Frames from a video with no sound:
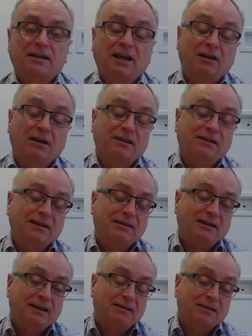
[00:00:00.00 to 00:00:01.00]
And I think
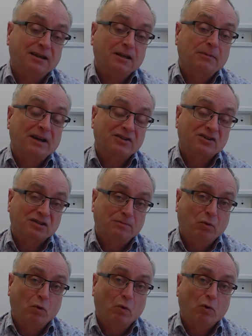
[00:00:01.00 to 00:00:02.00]
that thing about
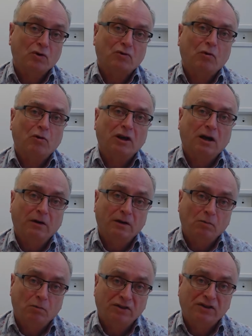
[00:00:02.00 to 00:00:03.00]
support or
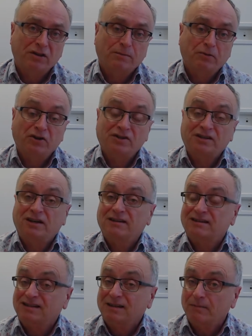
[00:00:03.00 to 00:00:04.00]
going with the person,
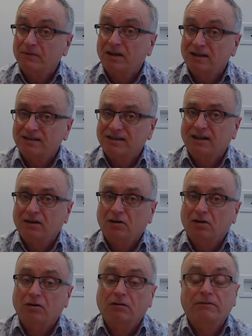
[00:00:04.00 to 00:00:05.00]
it's something I see a
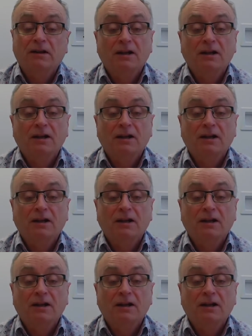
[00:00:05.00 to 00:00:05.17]
lot of.